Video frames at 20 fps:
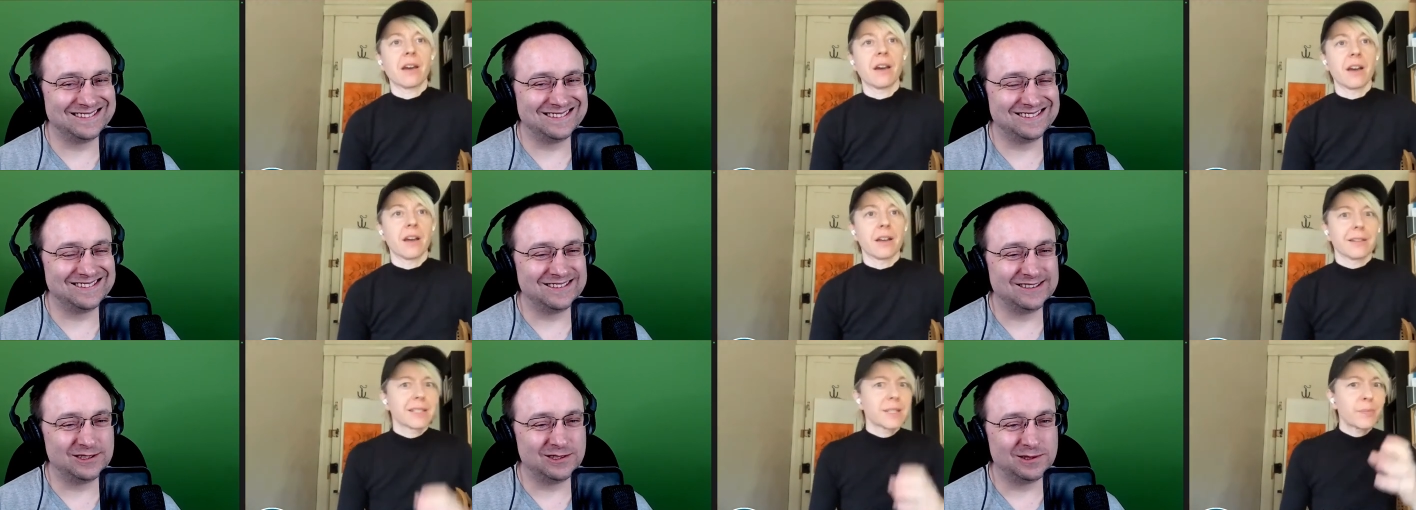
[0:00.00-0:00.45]

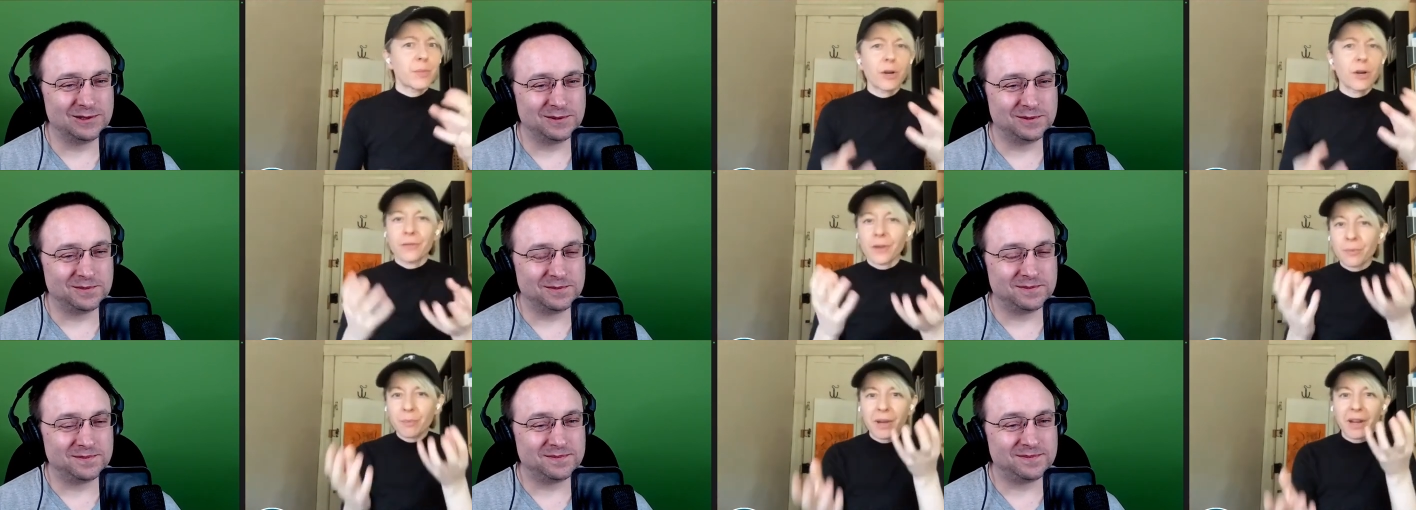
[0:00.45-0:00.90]
Speaker 1: Uh, it's
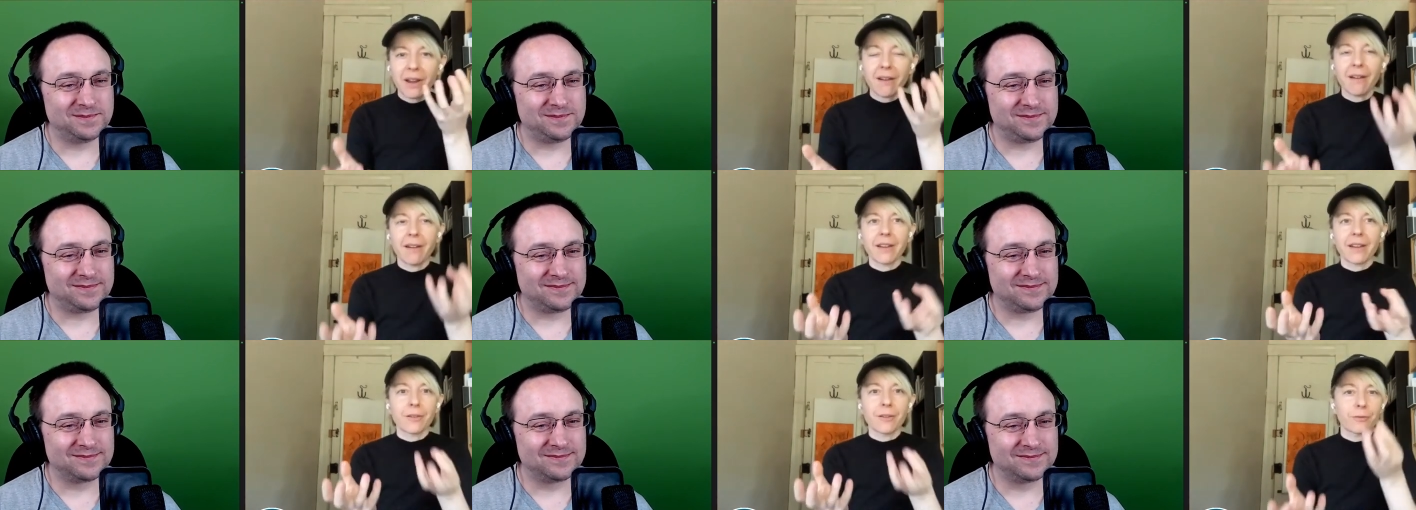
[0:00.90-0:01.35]
perfect
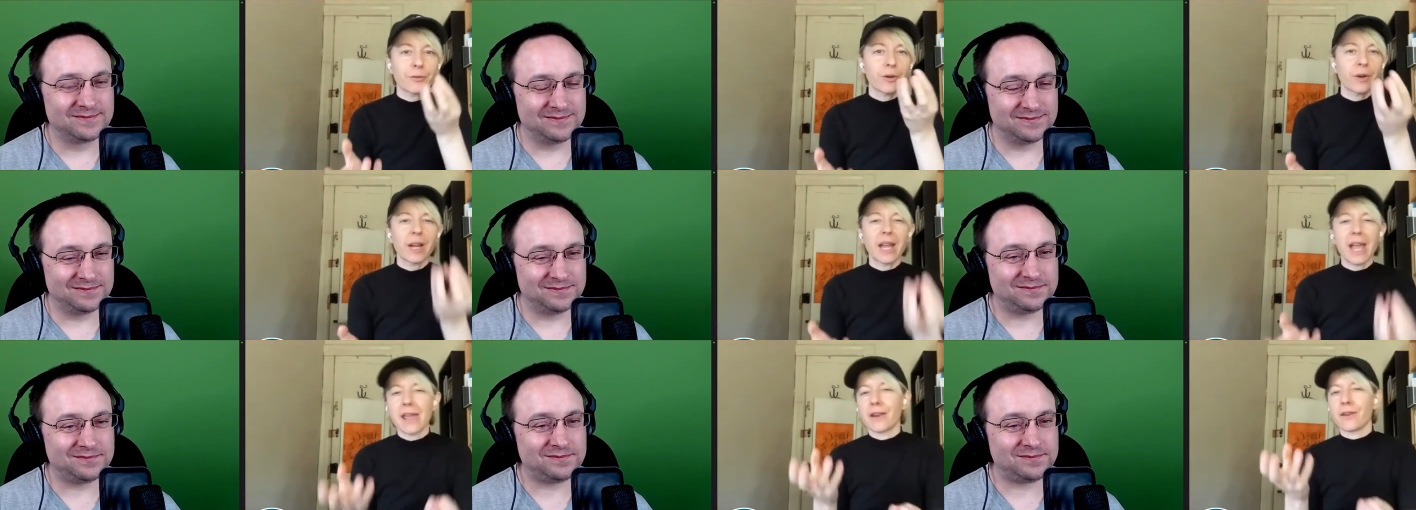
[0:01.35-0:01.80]
pairing of
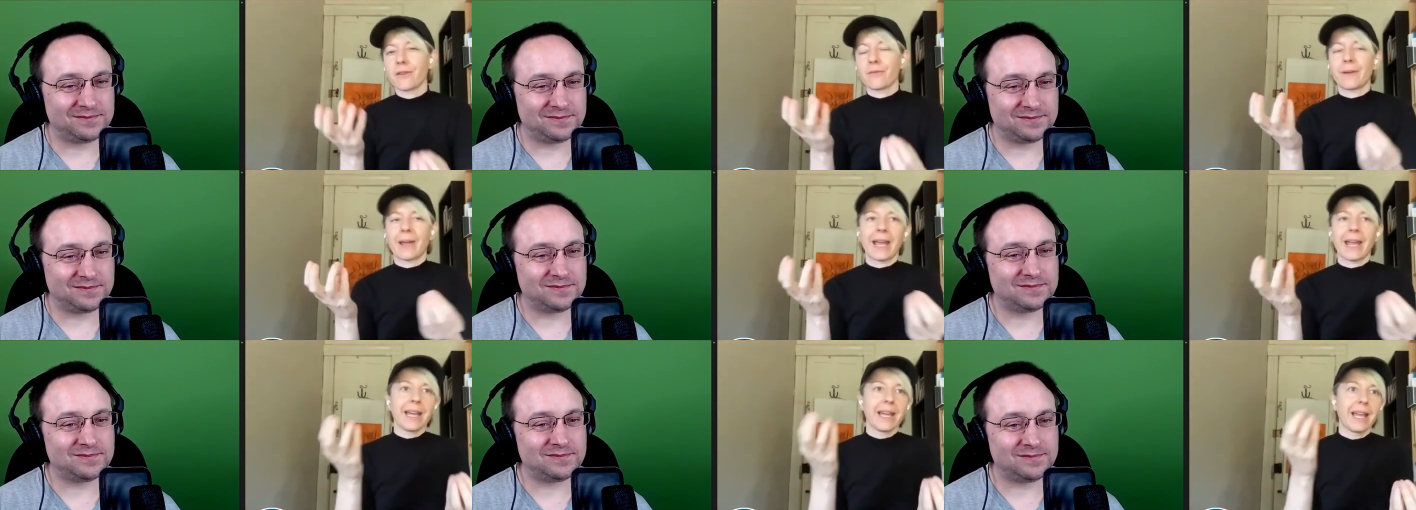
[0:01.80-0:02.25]

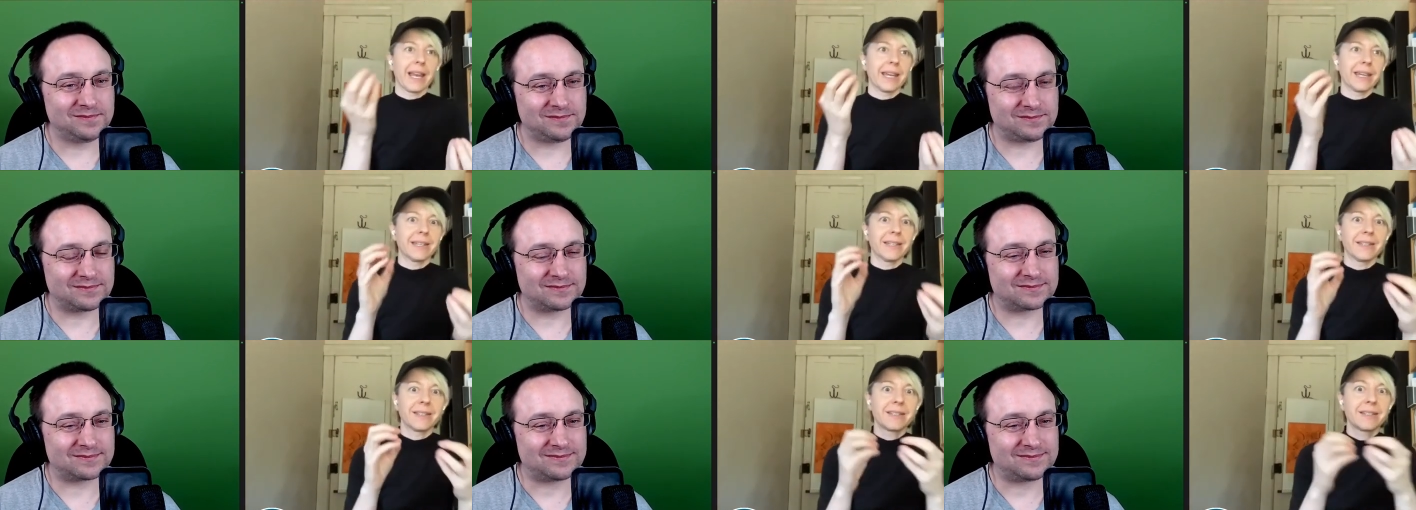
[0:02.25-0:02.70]
creative
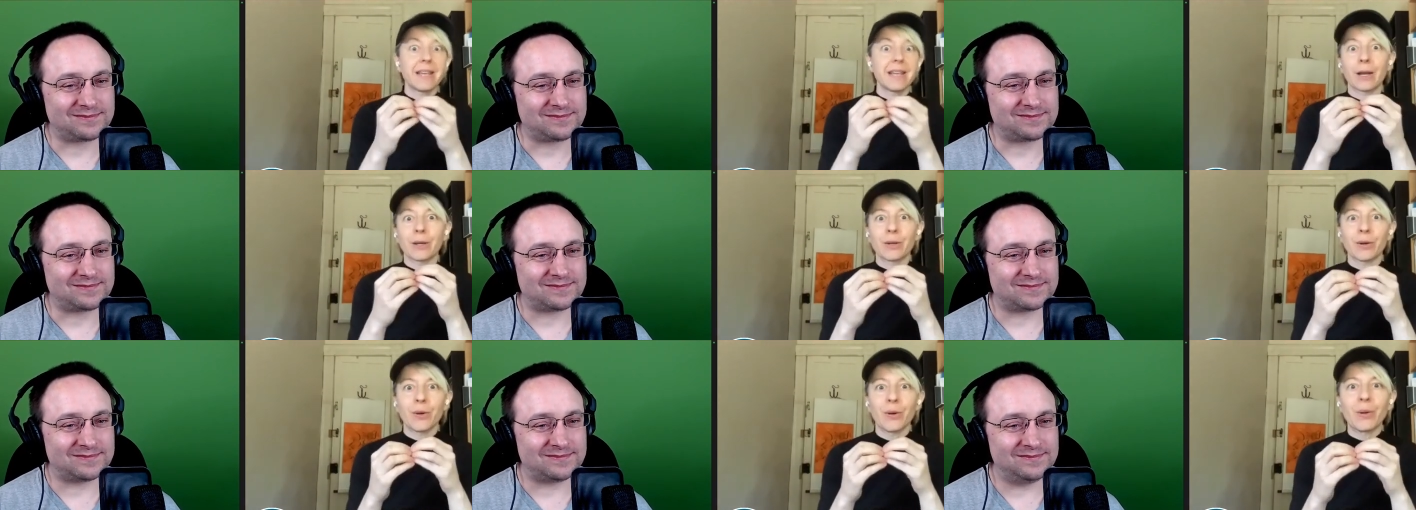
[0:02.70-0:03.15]
and
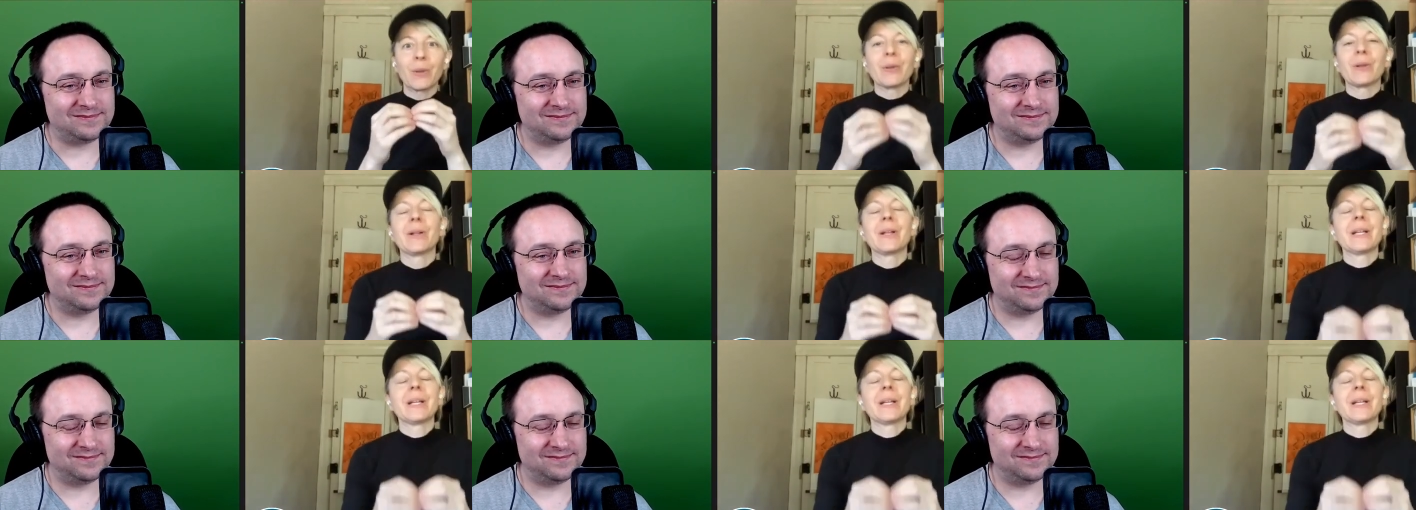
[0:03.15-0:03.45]
technical.